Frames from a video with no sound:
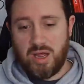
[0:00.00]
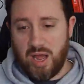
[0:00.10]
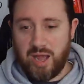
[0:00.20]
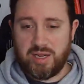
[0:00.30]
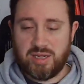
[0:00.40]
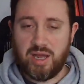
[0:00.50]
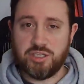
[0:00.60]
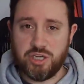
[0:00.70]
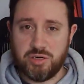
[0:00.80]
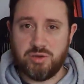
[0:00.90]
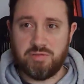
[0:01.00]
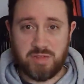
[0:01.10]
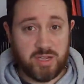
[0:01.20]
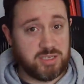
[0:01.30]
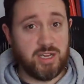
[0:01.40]
if
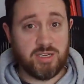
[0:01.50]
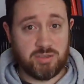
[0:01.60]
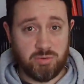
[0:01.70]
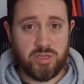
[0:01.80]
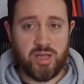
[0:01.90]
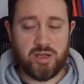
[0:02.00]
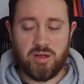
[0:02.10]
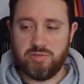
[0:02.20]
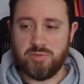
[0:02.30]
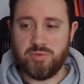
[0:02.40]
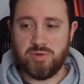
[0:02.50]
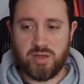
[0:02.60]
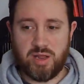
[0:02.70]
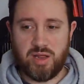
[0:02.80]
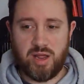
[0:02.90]
they say it's really that comfortable,
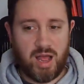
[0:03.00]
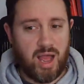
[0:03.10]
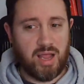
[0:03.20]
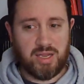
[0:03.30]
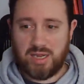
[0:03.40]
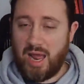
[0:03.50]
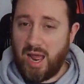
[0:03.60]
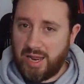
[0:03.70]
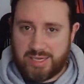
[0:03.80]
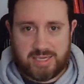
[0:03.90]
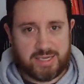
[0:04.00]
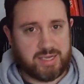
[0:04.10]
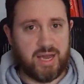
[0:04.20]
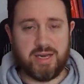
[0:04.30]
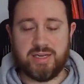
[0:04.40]
I
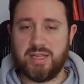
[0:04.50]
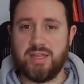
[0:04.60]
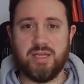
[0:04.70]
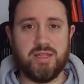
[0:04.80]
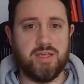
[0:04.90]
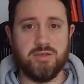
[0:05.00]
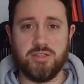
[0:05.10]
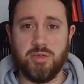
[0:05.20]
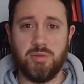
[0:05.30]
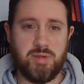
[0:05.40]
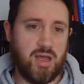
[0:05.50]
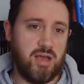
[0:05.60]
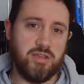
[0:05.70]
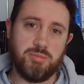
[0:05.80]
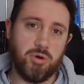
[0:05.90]
gotta think that there's something
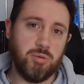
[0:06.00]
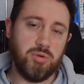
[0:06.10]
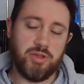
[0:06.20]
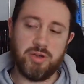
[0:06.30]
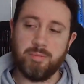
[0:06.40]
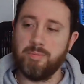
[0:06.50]
behind this purple thing.